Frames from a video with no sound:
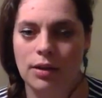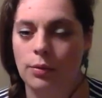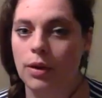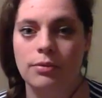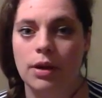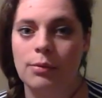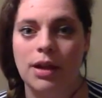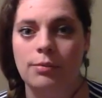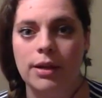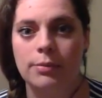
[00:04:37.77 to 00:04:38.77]
and there weren't very
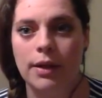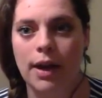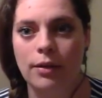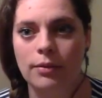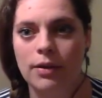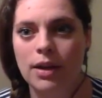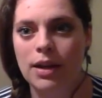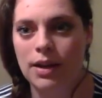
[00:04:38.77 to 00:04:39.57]
many people out.